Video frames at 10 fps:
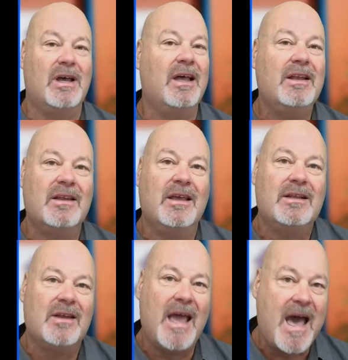It
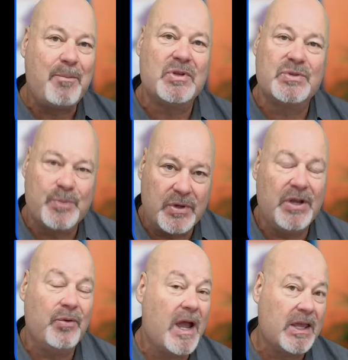happens
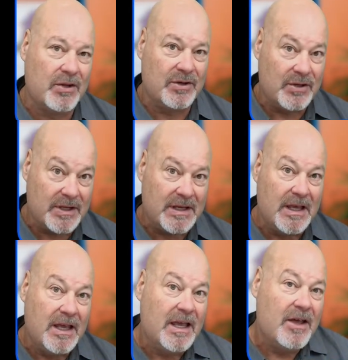pretty regularly
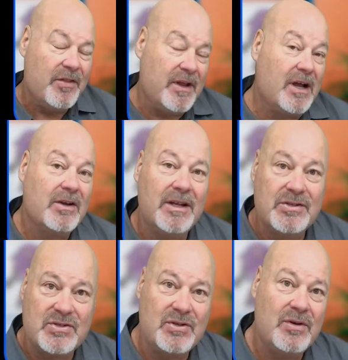that I'll get a
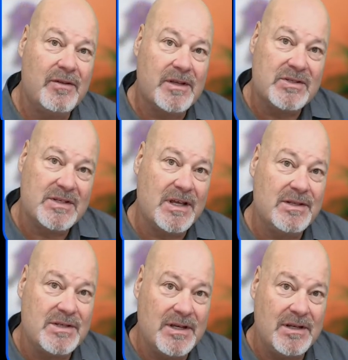student that
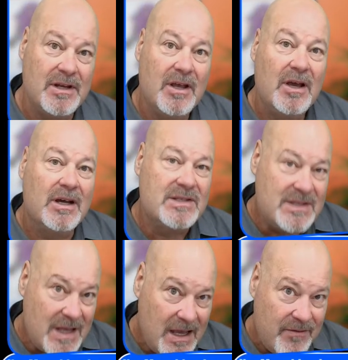sends in a
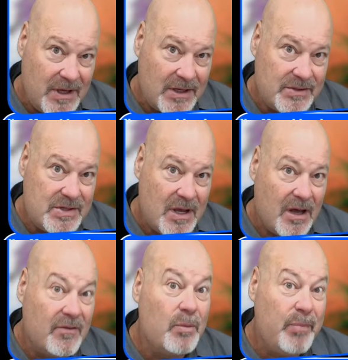savings
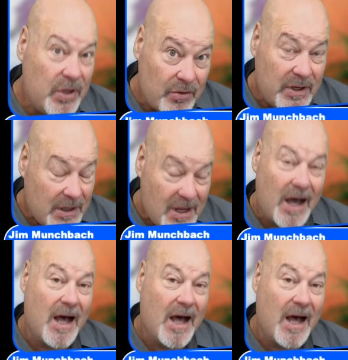of $1 billion.